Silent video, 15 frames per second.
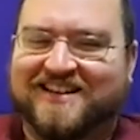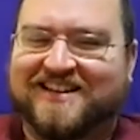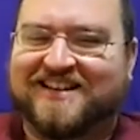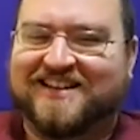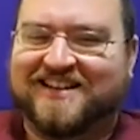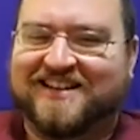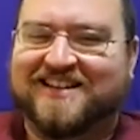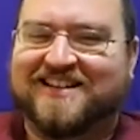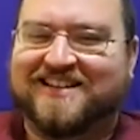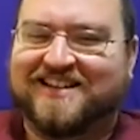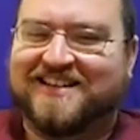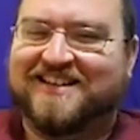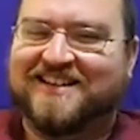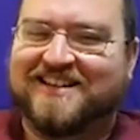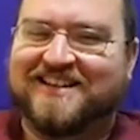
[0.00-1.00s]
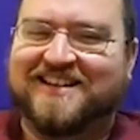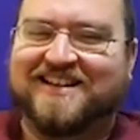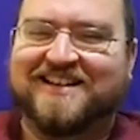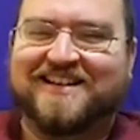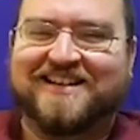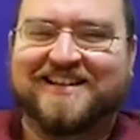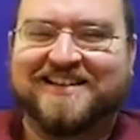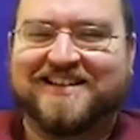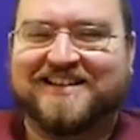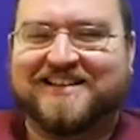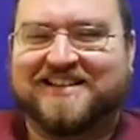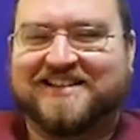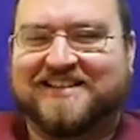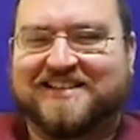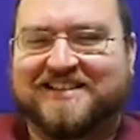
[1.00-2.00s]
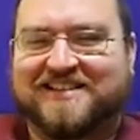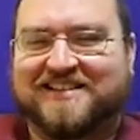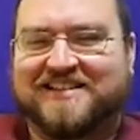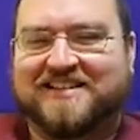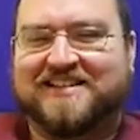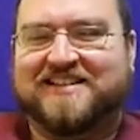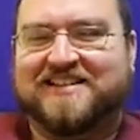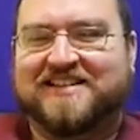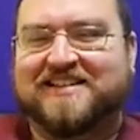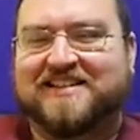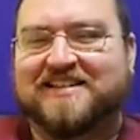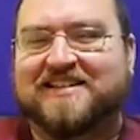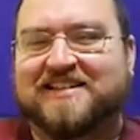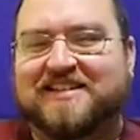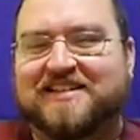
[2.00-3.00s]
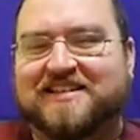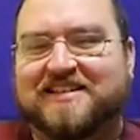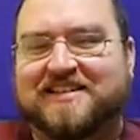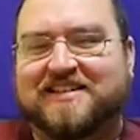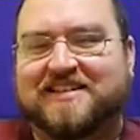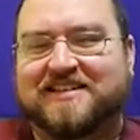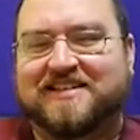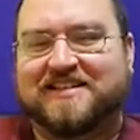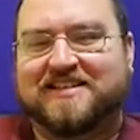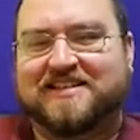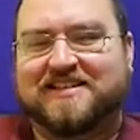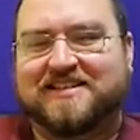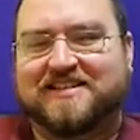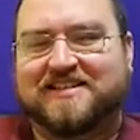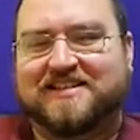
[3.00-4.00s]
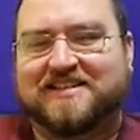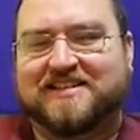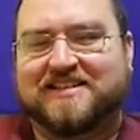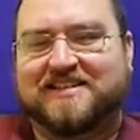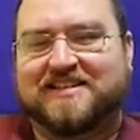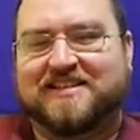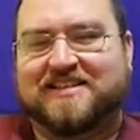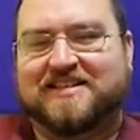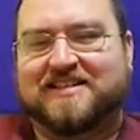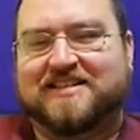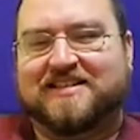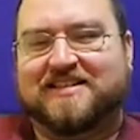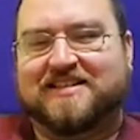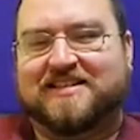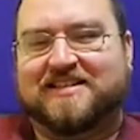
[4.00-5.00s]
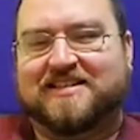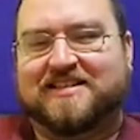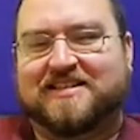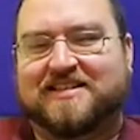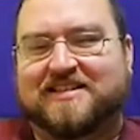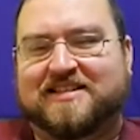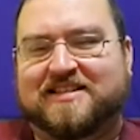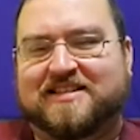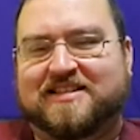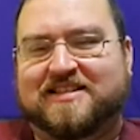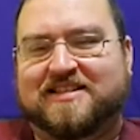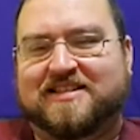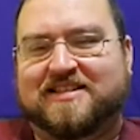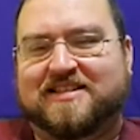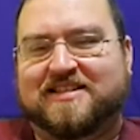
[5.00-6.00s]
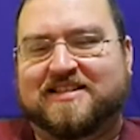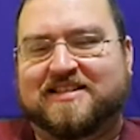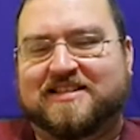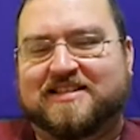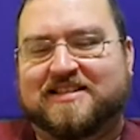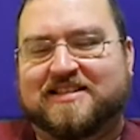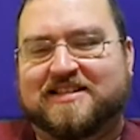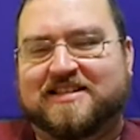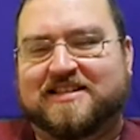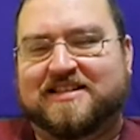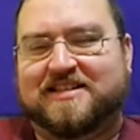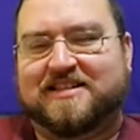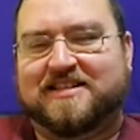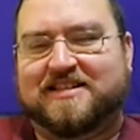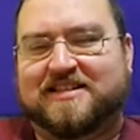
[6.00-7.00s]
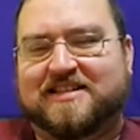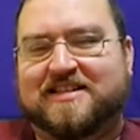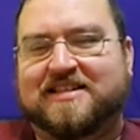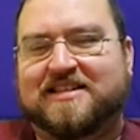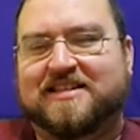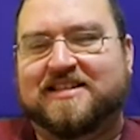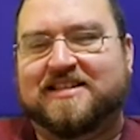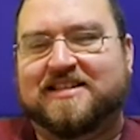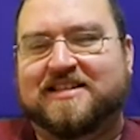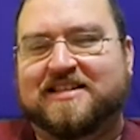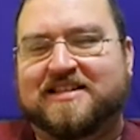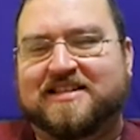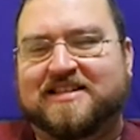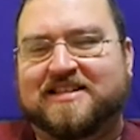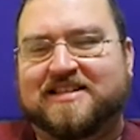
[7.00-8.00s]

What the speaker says: The person shown says nothing.